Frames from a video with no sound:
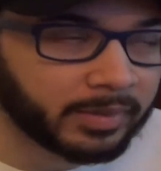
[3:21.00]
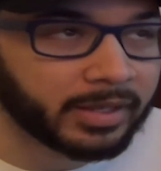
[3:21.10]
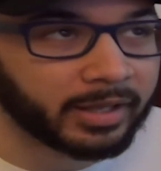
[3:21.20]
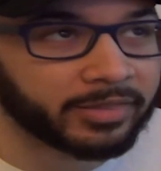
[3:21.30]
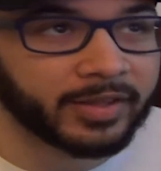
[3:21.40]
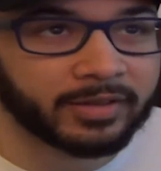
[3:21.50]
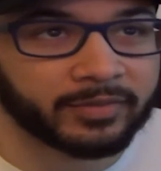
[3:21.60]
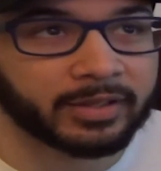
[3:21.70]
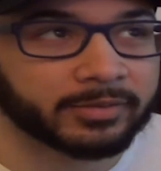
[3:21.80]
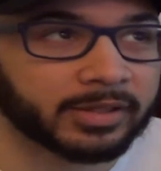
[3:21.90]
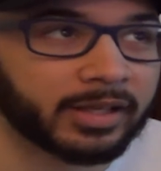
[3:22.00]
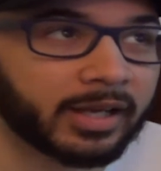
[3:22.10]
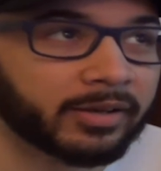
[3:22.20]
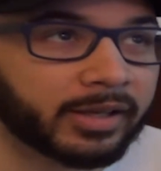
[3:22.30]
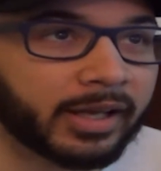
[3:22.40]
I mean, yeah, think of it. I'm like,
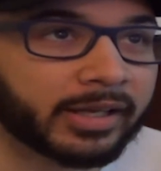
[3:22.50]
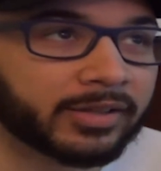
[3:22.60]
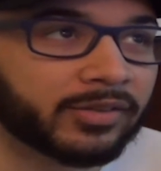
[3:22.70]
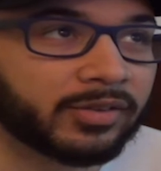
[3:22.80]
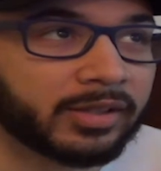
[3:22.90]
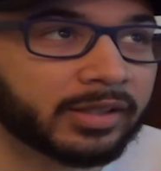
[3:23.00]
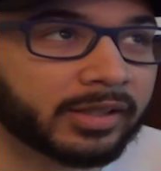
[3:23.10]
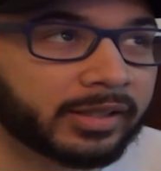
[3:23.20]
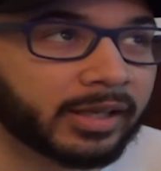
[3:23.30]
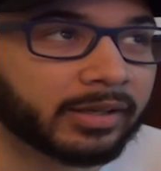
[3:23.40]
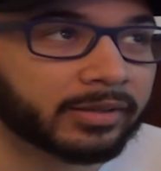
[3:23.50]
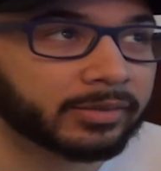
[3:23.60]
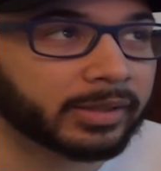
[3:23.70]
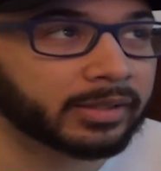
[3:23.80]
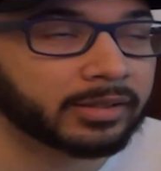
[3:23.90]
yeah, okay, I could see like, yeah,
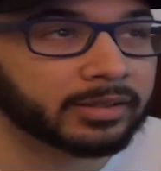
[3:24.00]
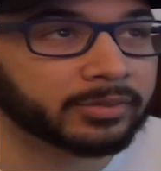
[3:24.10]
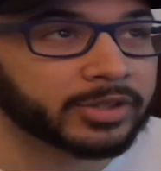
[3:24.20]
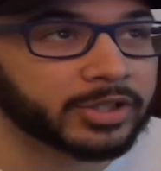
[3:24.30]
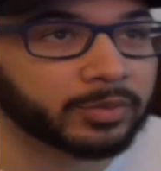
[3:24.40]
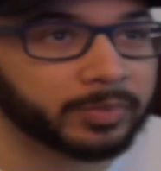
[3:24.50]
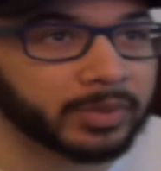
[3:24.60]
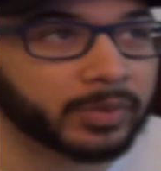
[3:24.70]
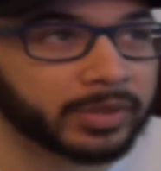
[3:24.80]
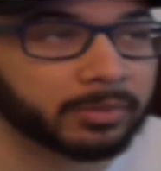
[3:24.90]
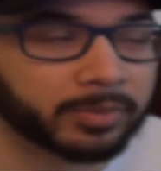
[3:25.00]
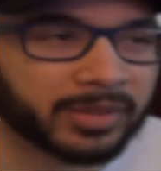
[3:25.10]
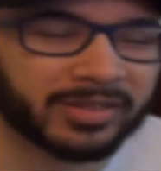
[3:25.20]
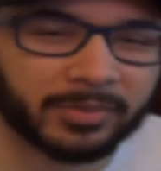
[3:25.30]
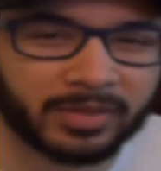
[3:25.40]
why she would be with him. But
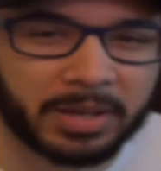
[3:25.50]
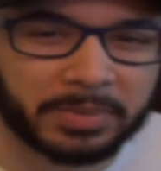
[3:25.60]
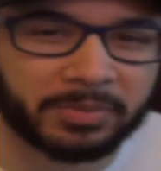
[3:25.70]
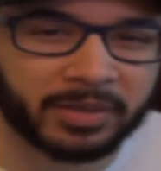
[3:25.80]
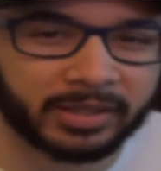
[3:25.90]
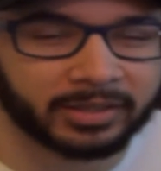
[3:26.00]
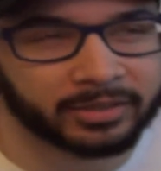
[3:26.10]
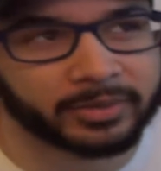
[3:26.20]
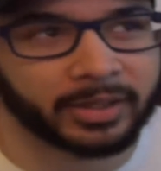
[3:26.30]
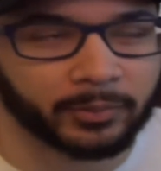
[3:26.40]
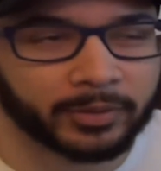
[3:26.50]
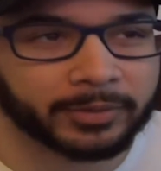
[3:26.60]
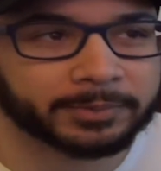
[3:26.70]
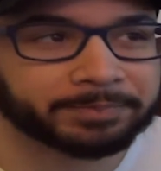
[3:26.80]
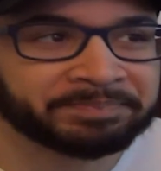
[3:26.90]
at the same time, I'm thinking like, okay,
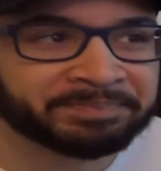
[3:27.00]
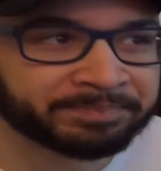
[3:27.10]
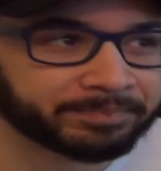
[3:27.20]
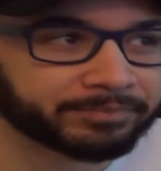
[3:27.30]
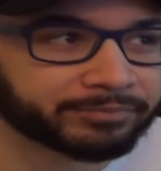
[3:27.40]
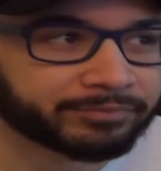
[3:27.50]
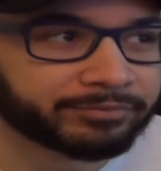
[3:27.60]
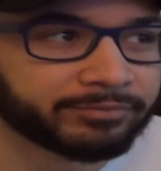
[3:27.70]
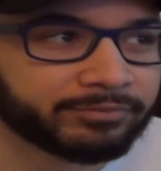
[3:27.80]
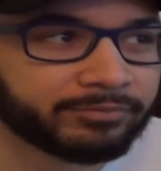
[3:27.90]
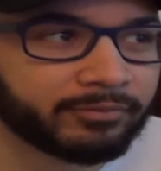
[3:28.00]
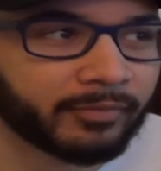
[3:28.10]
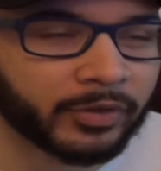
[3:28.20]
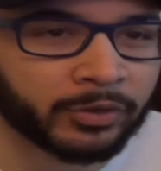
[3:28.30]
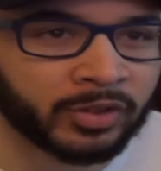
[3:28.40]
well,
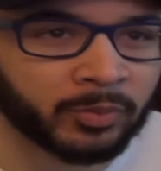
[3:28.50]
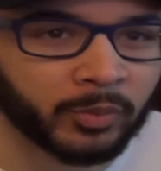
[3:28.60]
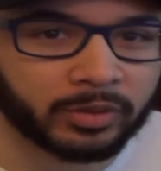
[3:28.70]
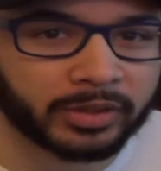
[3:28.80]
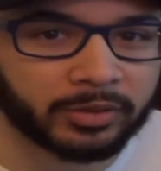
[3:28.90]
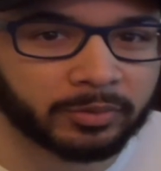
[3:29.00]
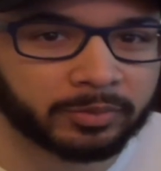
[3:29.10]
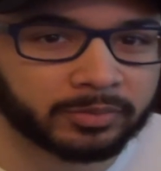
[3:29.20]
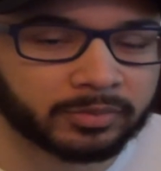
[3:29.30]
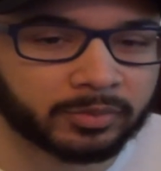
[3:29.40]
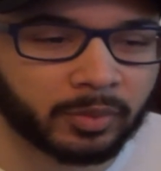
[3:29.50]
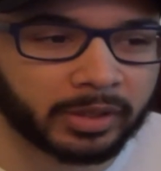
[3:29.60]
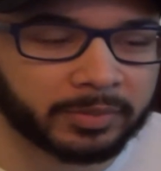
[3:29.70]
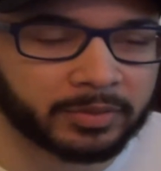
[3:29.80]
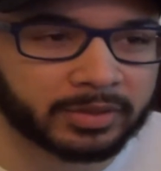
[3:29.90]
you seem more like you
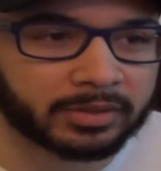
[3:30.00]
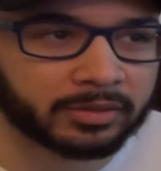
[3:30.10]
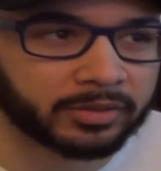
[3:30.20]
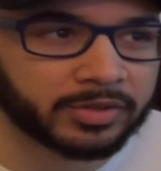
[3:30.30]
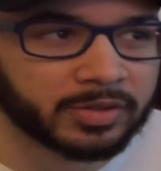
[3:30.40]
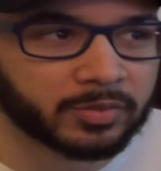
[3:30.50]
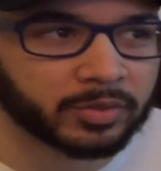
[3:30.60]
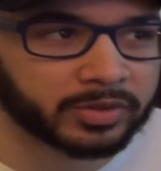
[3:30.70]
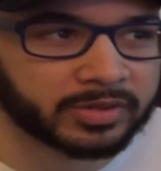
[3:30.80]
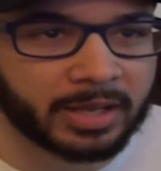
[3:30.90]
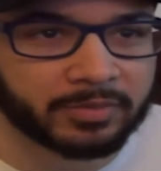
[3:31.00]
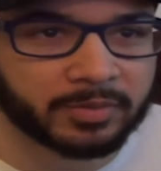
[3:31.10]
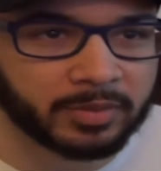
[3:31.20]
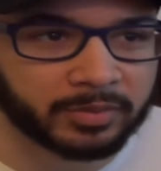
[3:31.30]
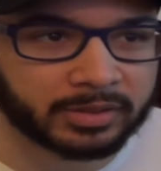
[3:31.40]
want to be with, or you seem more the type
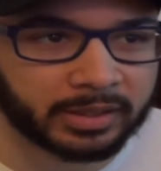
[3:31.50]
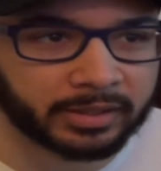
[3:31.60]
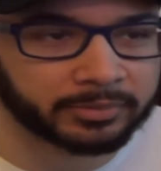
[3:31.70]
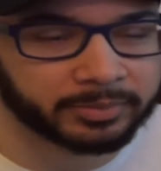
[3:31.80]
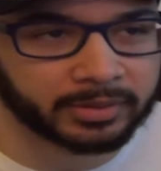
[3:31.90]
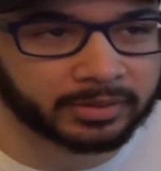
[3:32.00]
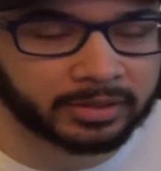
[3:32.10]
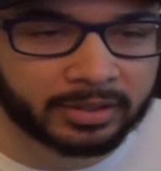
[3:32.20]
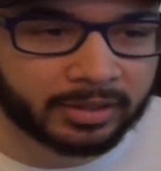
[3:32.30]
to be with Glenn, but